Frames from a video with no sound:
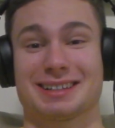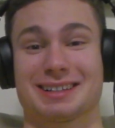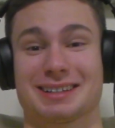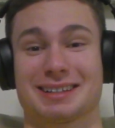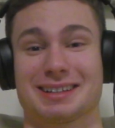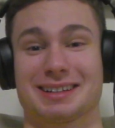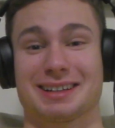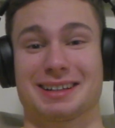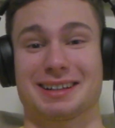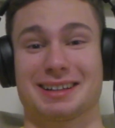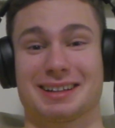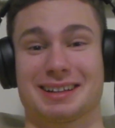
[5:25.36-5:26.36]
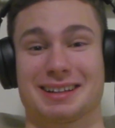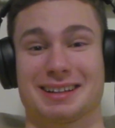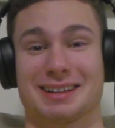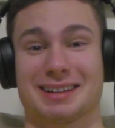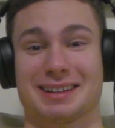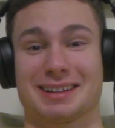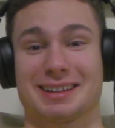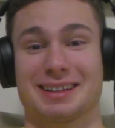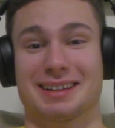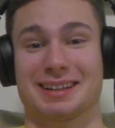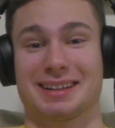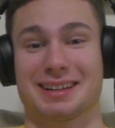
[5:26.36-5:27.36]

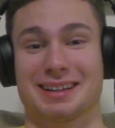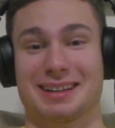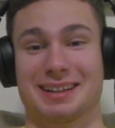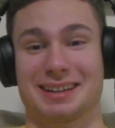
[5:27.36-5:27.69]
This person isn't speaking.